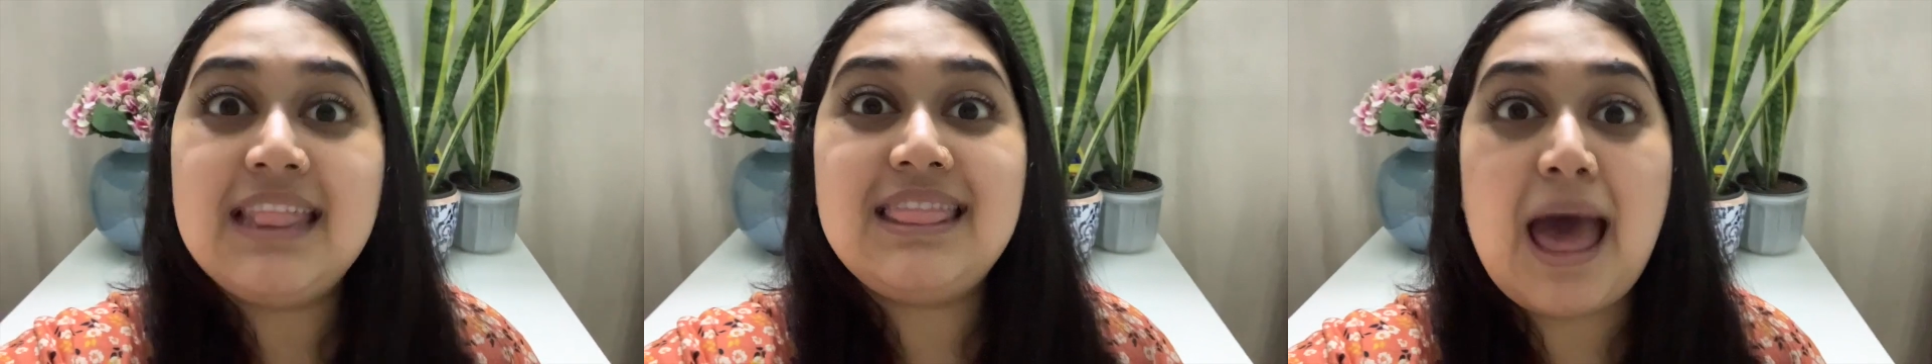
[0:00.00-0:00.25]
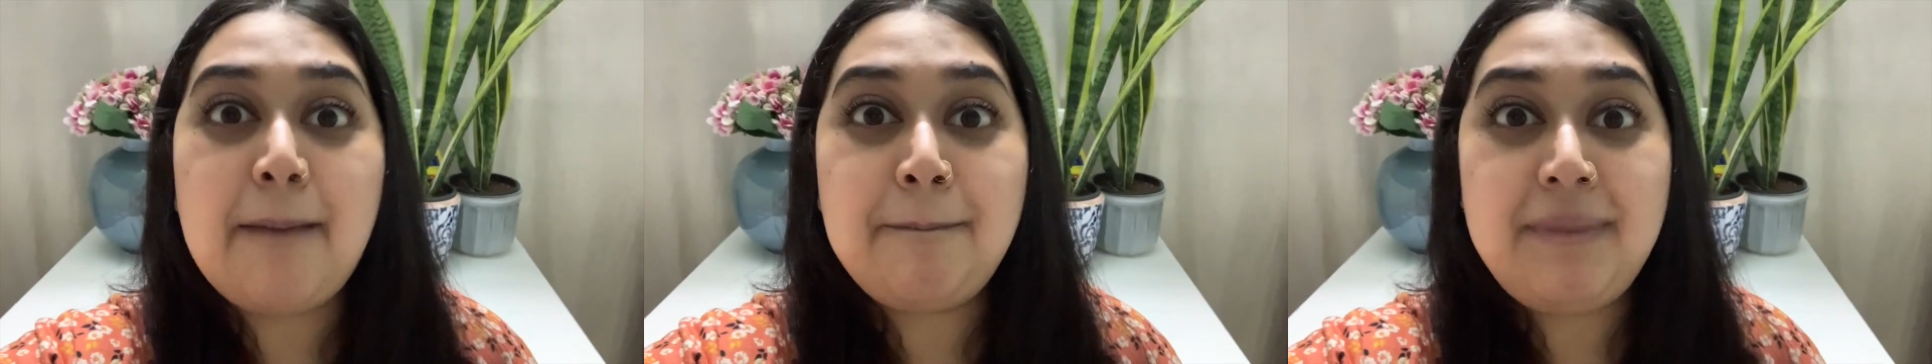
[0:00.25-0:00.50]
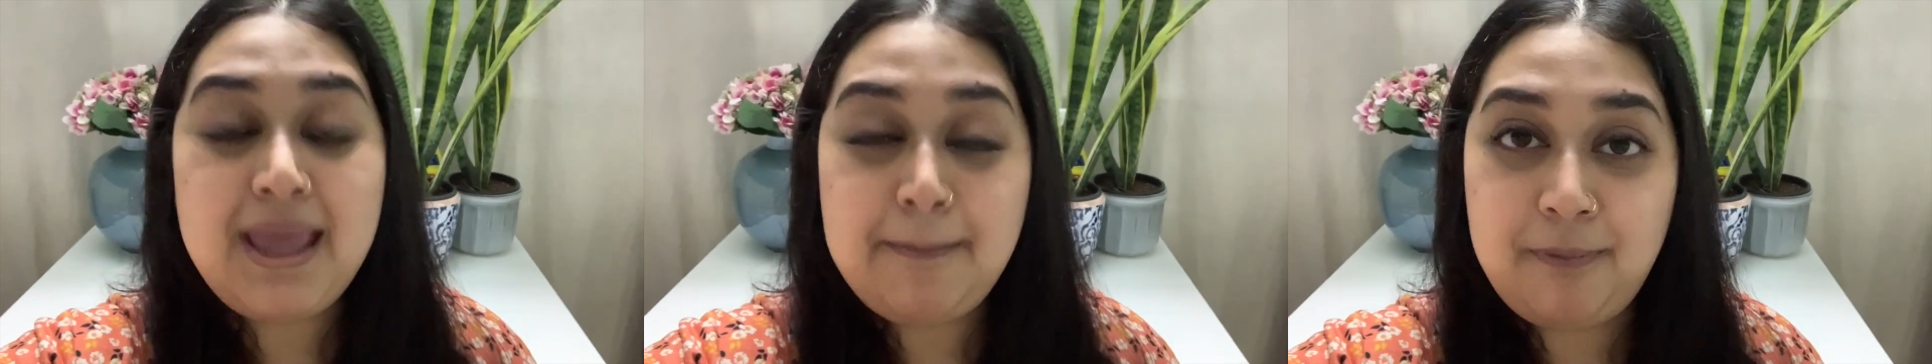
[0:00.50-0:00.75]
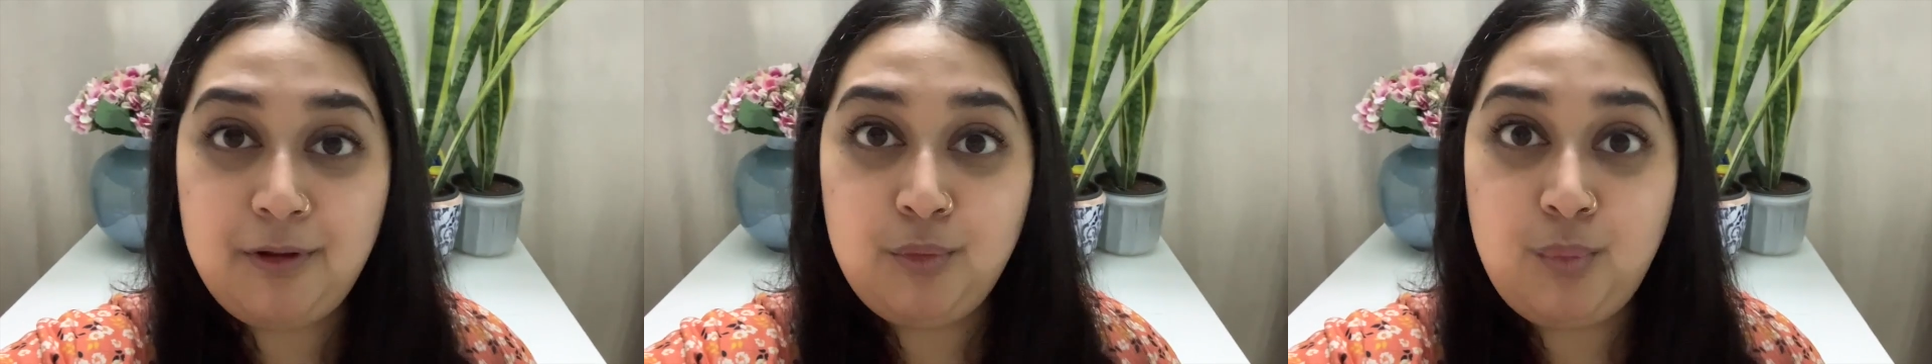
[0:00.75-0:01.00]
that
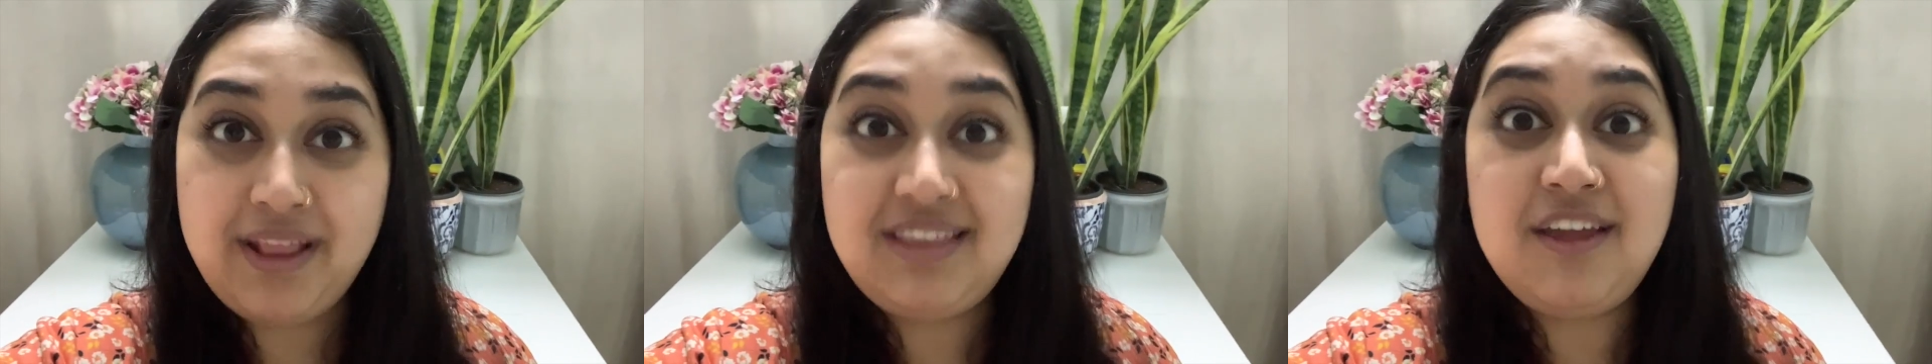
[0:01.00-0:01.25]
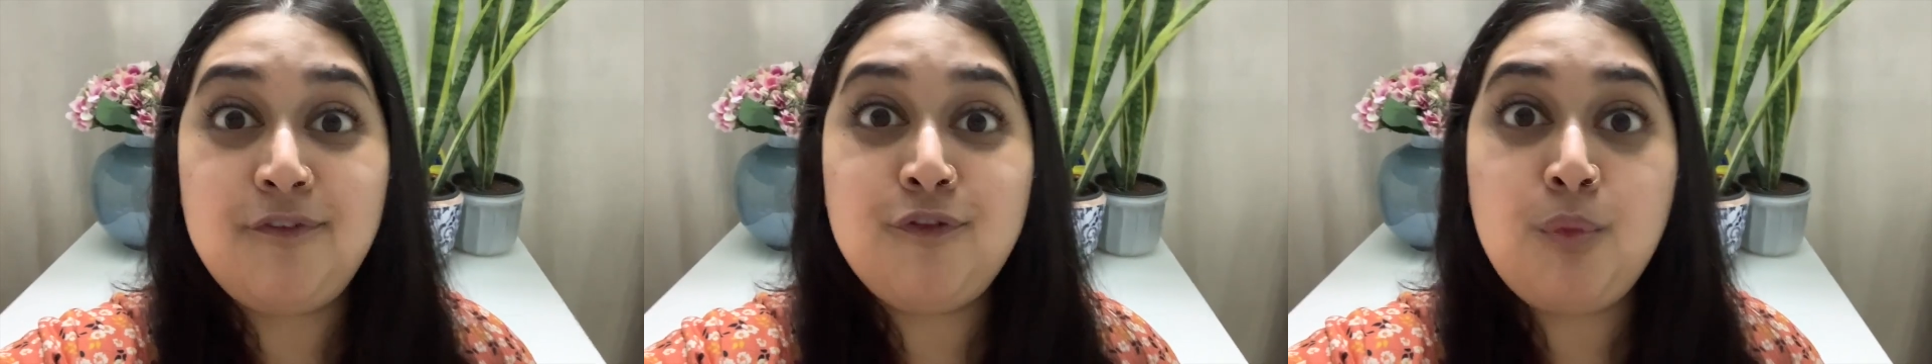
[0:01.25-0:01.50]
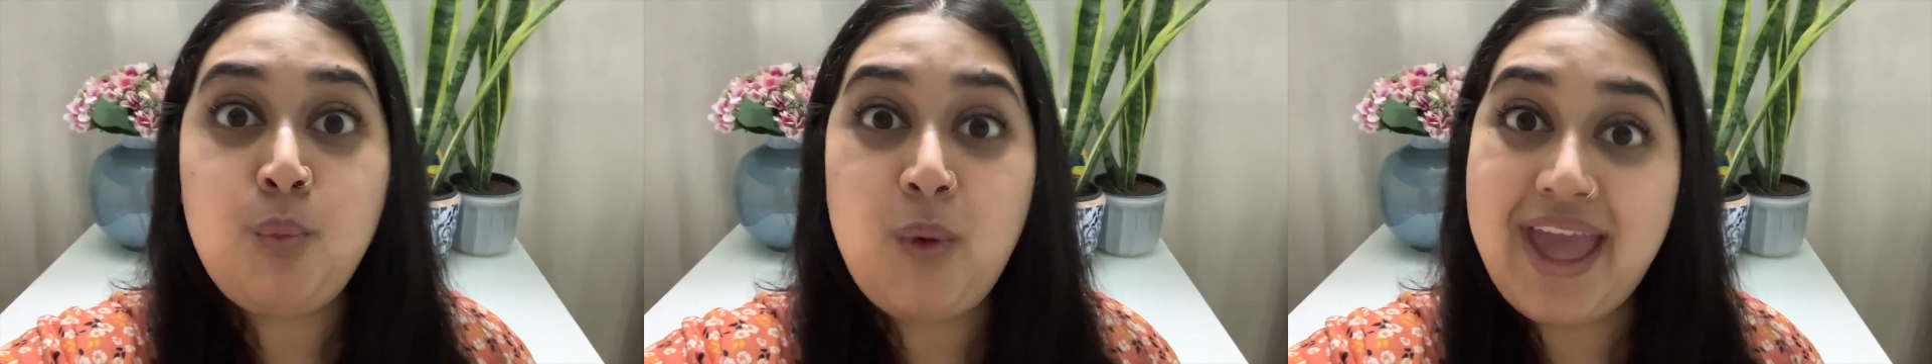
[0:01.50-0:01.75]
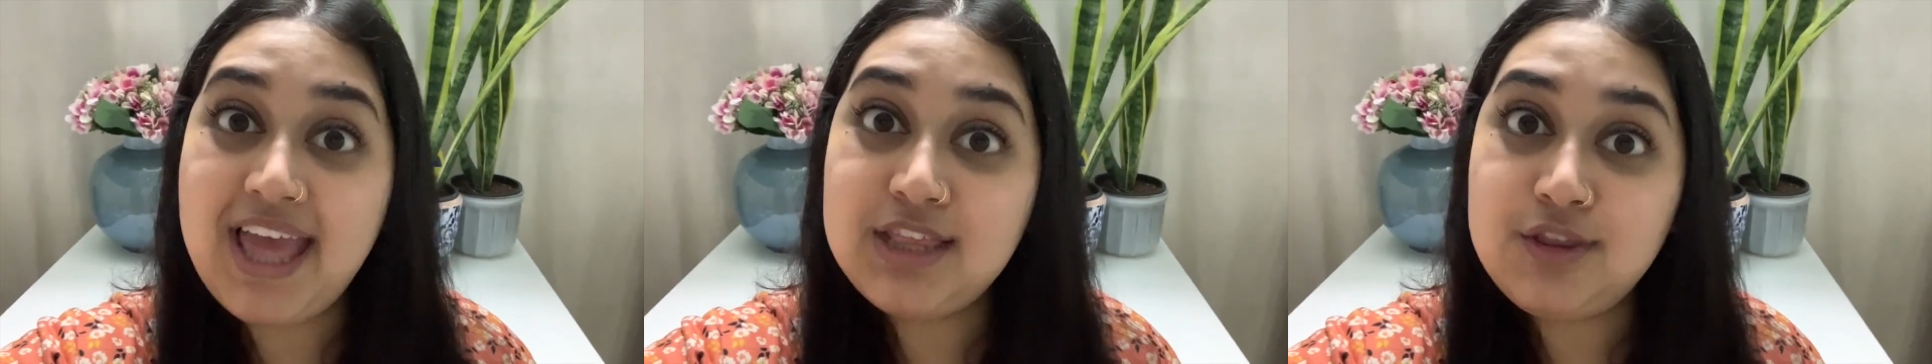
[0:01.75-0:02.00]
people with different
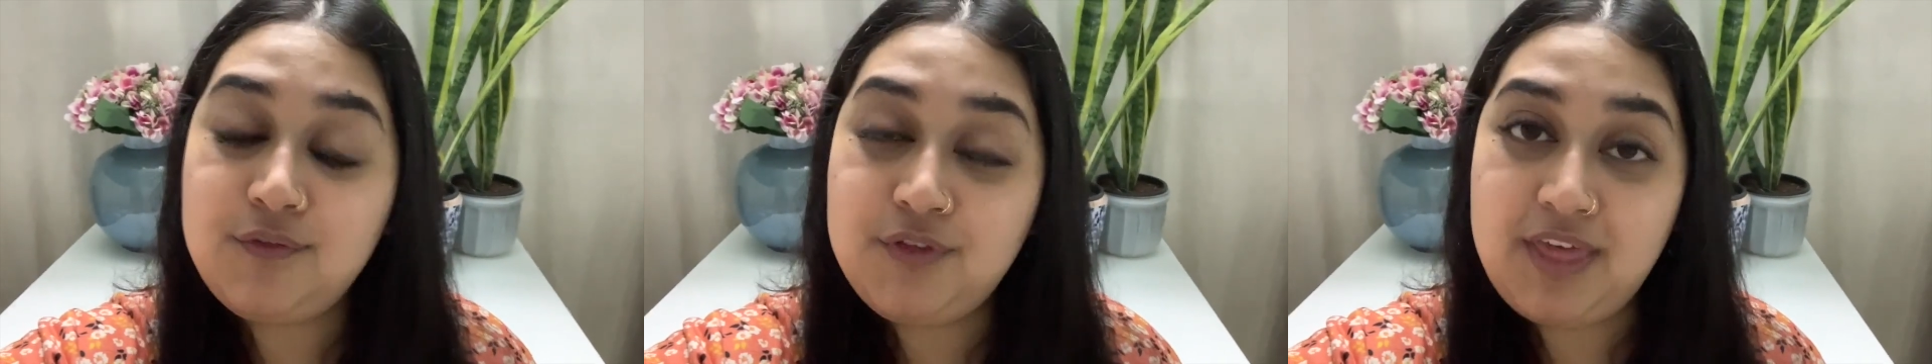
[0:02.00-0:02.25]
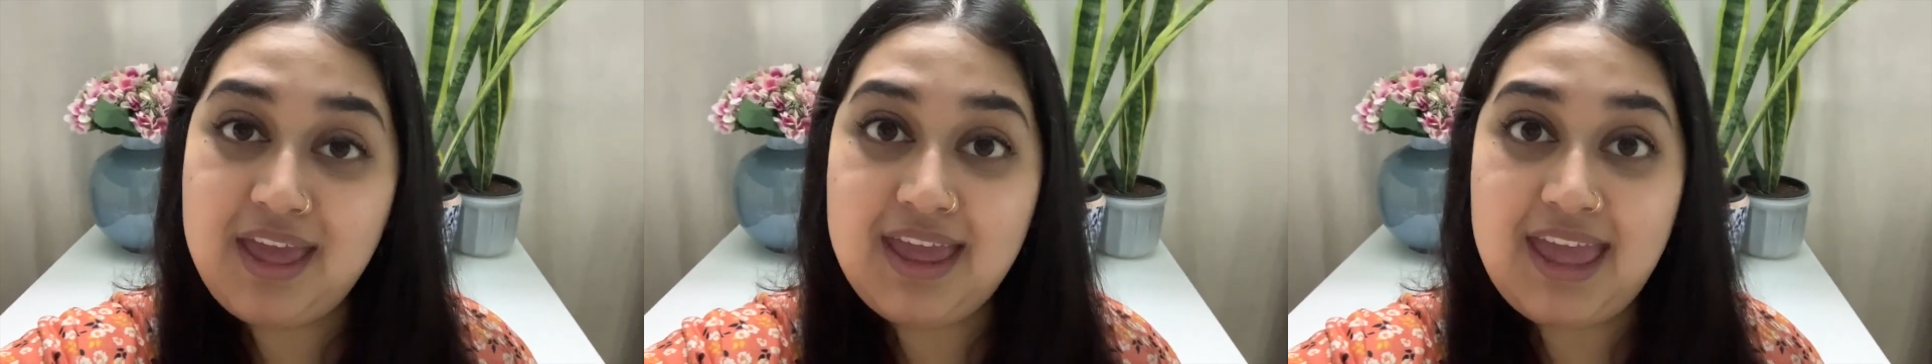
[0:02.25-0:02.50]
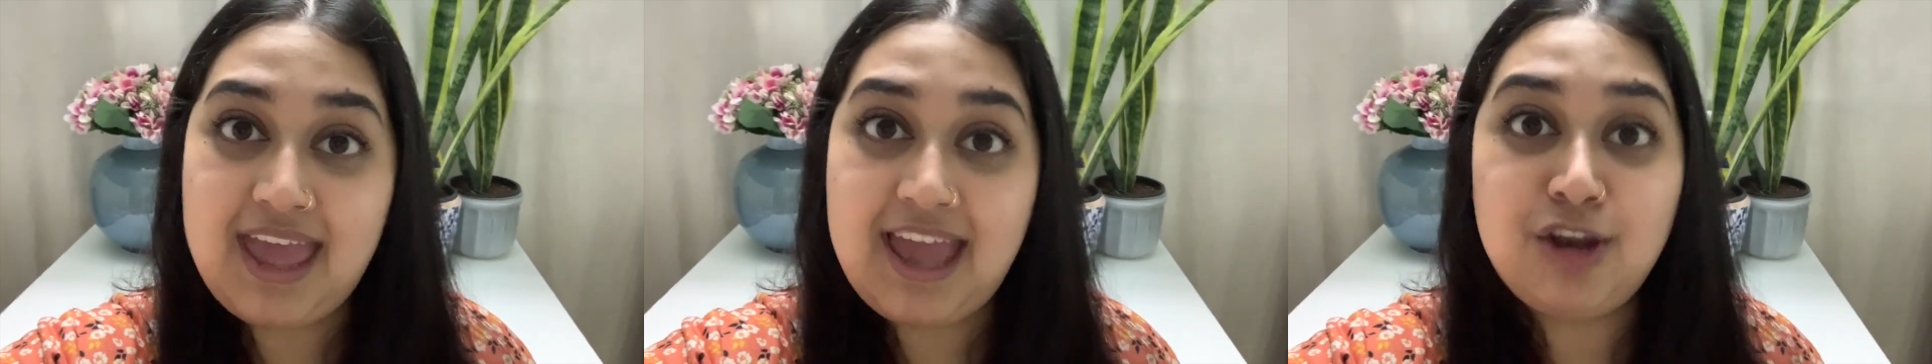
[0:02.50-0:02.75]
ways of thinking